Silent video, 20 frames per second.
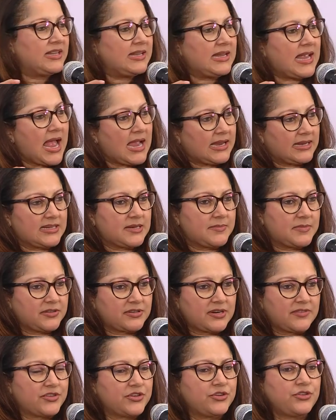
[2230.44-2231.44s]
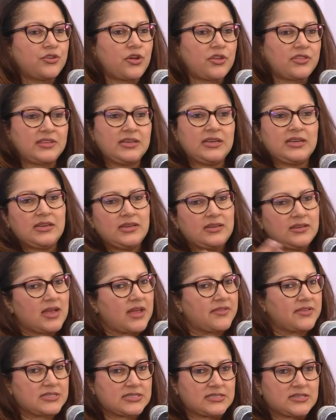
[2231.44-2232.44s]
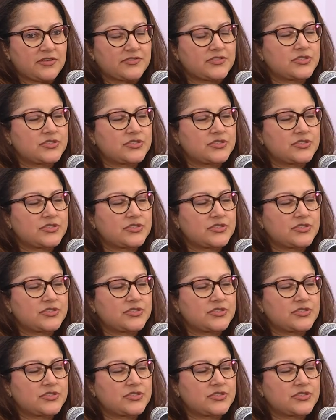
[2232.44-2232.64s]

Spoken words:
academic revenue, not the other stuff.